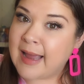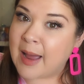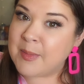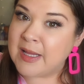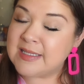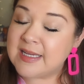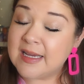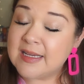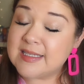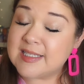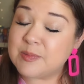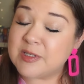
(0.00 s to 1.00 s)
comment,
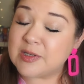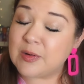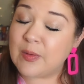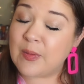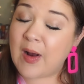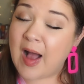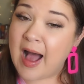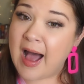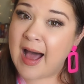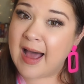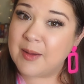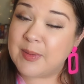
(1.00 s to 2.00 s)
subscribe,
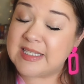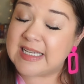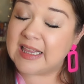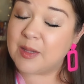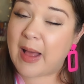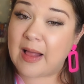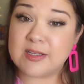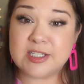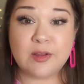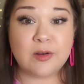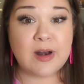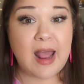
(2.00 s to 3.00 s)
and ding the bell
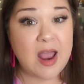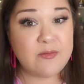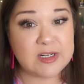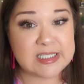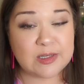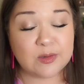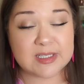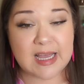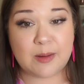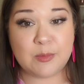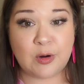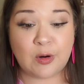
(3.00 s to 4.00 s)
so you're alerted every single
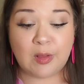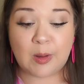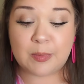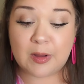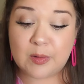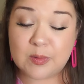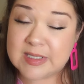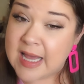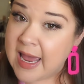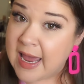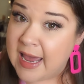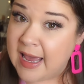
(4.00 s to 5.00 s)
time your girl
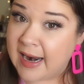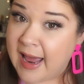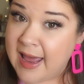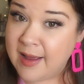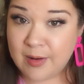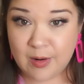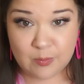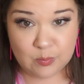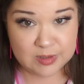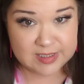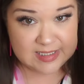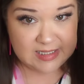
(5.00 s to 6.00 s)
uploads. And I
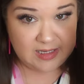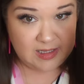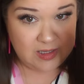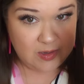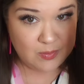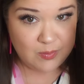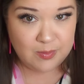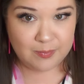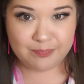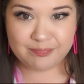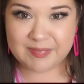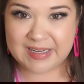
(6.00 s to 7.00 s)
will see you
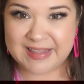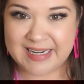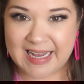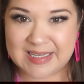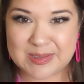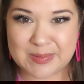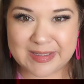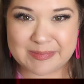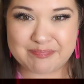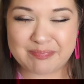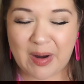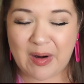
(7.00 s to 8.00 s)
in the next
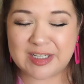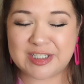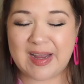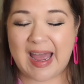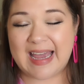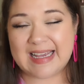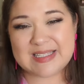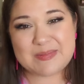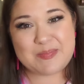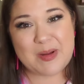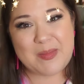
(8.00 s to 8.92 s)
one. All right, you guys.